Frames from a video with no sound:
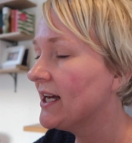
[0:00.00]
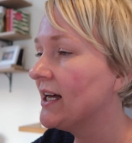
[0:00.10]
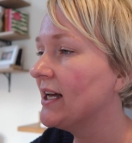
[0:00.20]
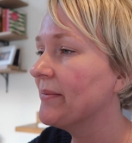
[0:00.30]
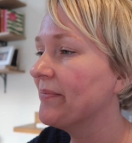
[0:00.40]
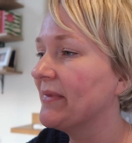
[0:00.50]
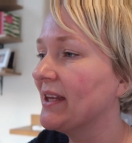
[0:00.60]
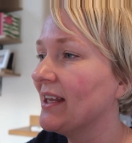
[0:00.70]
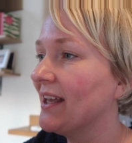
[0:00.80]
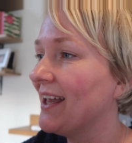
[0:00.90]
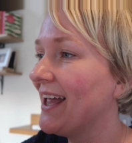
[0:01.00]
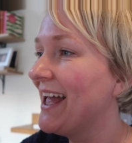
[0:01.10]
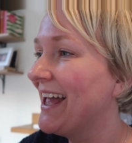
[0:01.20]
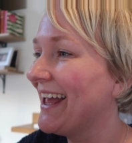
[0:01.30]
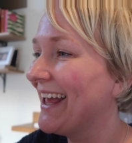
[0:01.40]
Where
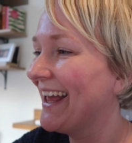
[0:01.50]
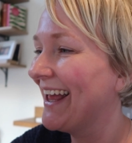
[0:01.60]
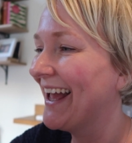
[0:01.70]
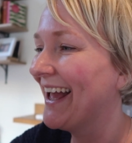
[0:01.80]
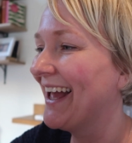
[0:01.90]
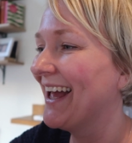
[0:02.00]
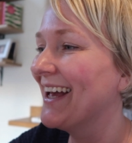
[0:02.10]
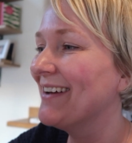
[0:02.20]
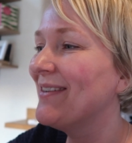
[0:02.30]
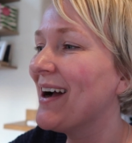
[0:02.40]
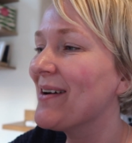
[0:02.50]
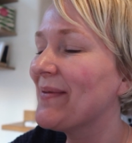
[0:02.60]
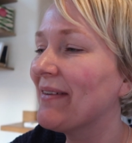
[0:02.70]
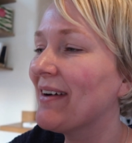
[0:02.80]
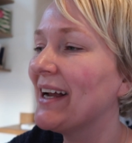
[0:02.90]

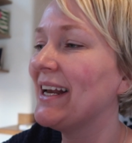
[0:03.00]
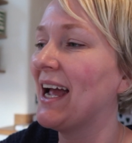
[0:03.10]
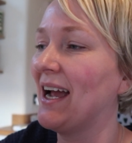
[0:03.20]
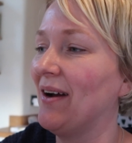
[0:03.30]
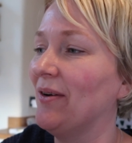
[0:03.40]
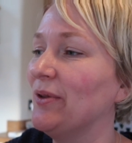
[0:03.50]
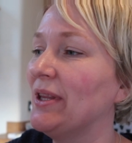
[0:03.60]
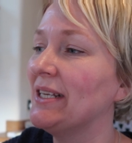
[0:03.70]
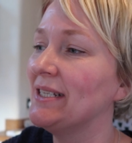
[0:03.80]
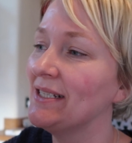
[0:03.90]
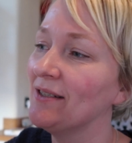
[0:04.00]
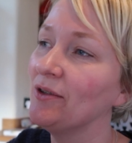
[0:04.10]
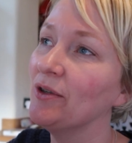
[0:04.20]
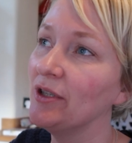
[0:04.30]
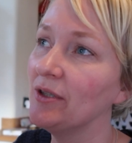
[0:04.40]
I'm at right now, this is a
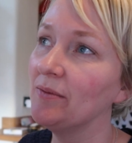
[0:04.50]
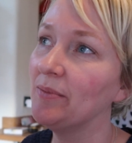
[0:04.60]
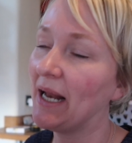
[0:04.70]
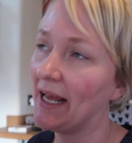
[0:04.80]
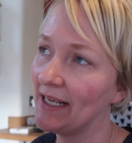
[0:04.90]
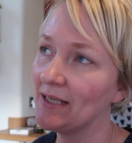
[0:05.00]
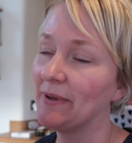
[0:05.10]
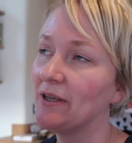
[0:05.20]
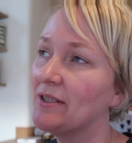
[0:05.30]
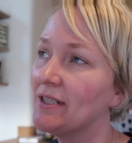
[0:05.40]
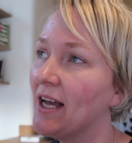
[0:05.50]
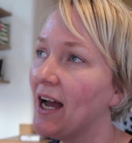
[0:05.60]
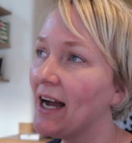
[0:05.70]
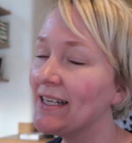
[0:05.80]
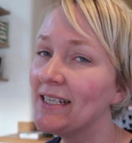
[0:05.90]
good place, because
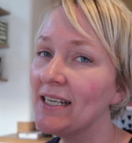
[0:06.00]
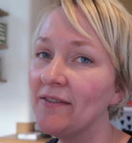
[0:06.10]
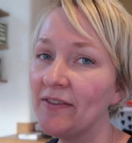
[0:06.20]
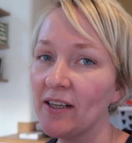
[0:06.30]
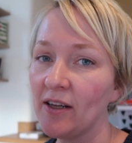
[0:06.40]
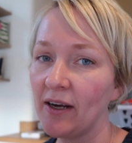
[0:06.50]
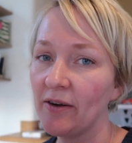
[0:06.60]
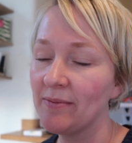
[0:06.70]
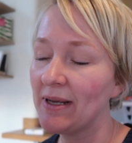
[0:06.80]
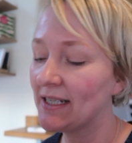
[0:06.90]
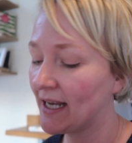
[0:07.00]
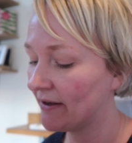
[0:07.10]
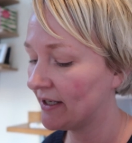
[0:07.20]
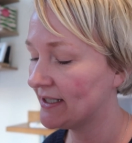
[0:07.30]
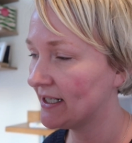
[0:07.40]
I did feel like I was missing
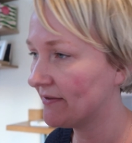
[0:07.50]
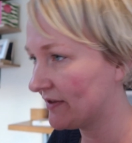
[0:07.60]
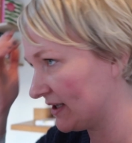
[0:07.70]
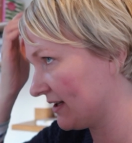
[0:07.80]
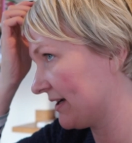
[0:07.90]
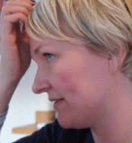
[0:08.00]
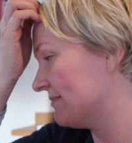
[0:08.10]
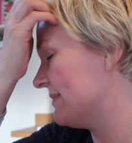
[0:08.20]
out, and I did feel like I